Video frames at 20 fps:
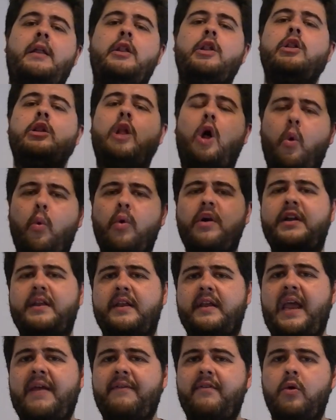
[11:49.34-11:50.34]

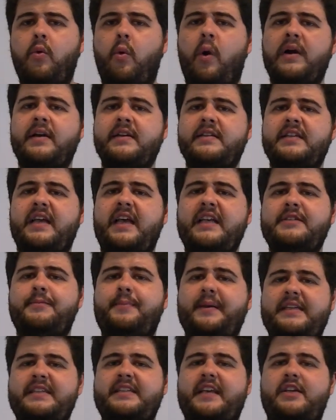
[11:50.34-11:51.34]
lowering everyone's
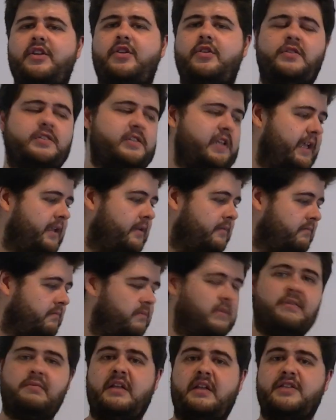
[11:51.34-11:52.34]
expectations. Like,
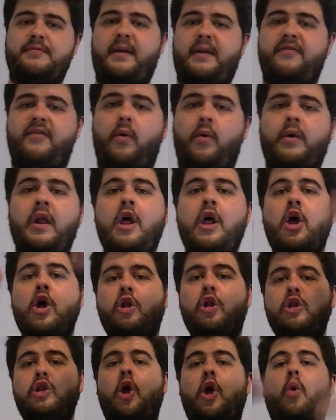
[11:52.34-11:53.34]
that's my phone.
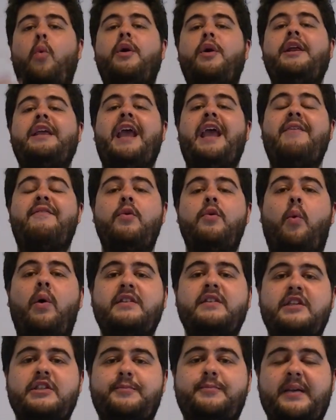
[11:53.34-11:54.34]
Lowering
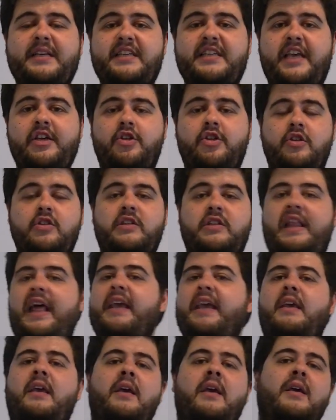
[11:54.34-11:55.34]
everyone's expectations.
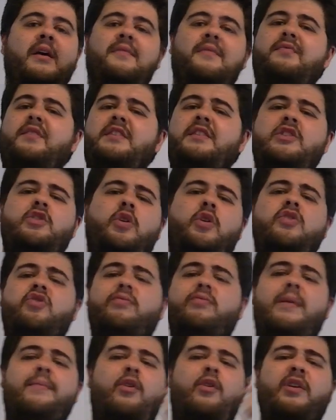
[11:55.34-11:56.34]
Like, this is going
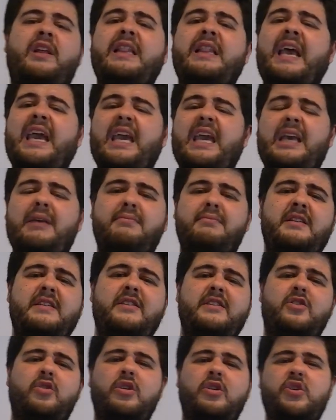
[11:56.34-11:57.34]
to be very lame,
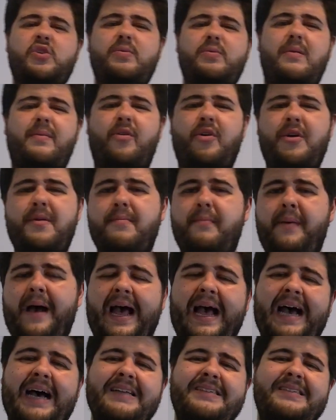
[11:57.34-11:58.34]
this is going to be very
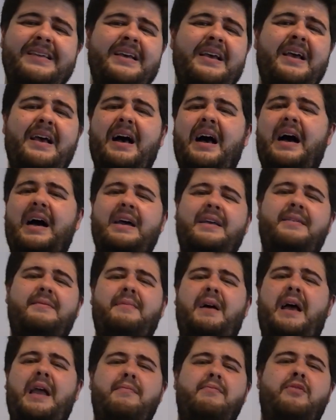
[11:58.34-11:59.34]
bad,
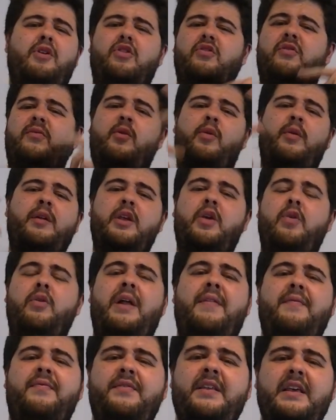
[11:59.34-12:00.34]
I'm not very good
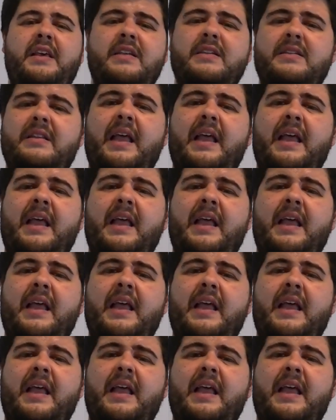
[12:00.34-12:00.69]
at this.